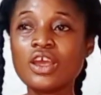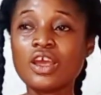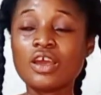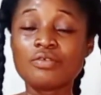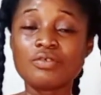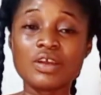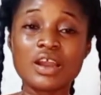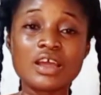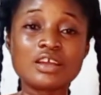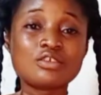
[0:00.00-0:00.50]

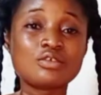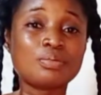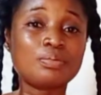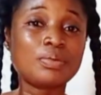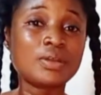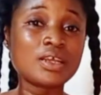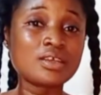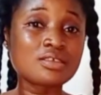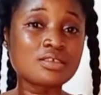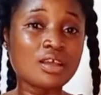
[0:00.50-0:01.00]
if you'd like to
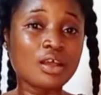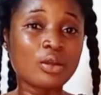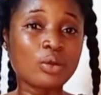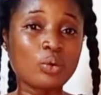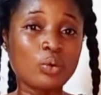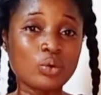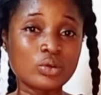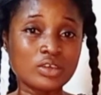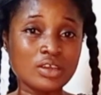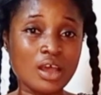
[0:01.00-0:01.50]
place an
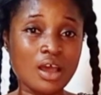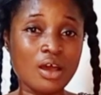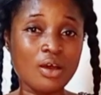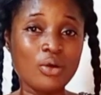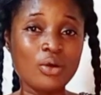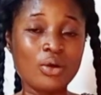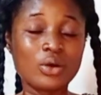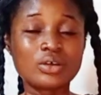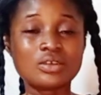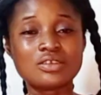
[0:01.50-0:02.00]
order
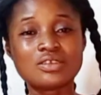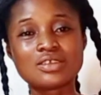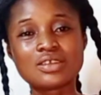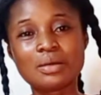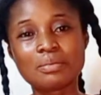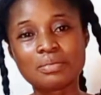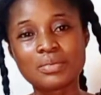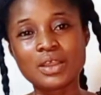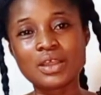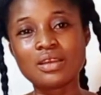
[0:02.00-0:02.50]
on
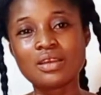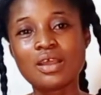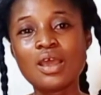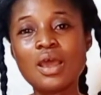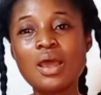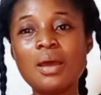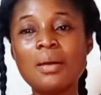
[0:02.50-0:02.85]
something,